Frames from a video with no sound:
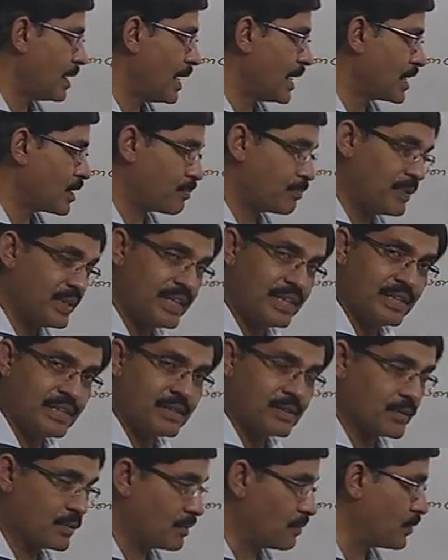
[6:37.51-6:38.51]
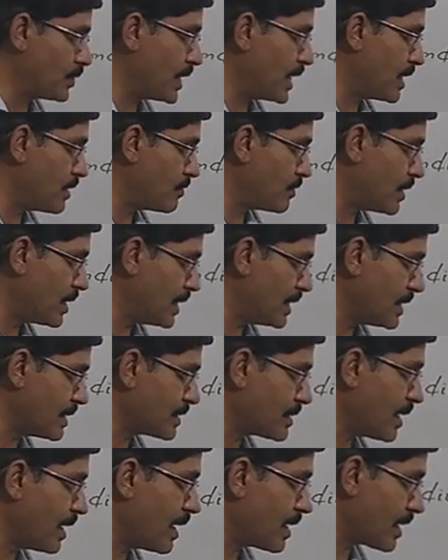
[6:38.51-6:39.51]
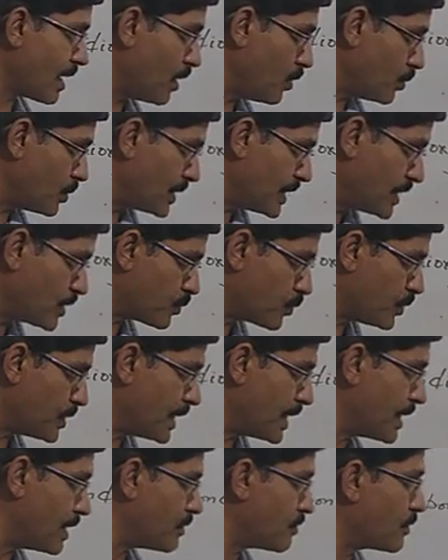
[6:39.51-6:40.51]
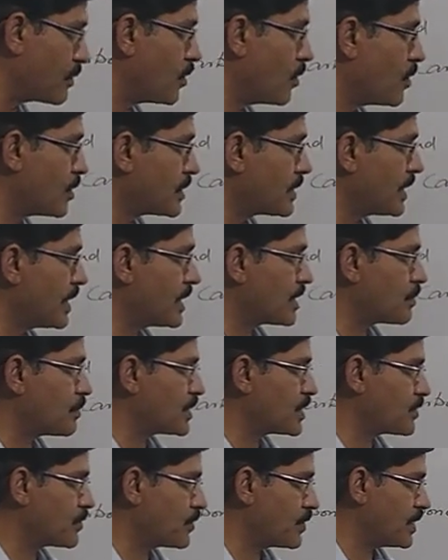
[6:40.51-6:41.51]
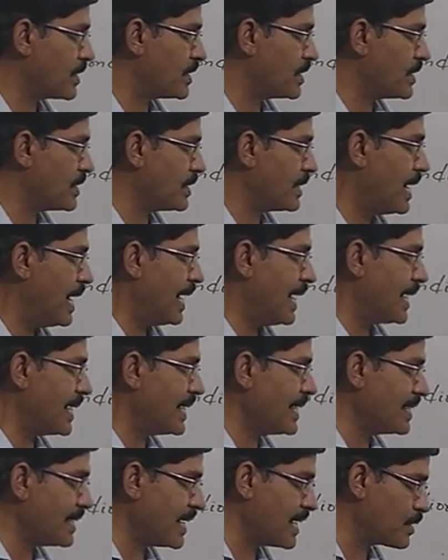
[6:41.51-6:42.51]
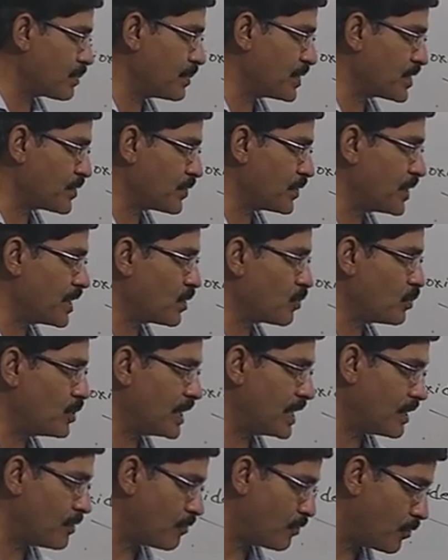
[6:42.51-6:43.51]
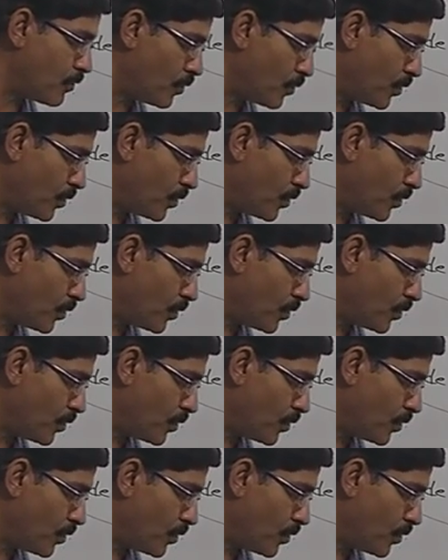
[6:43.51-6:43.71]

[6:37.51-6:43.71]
I repeat, we have earth. Around it we have got the atmosphere. In atmosphere we have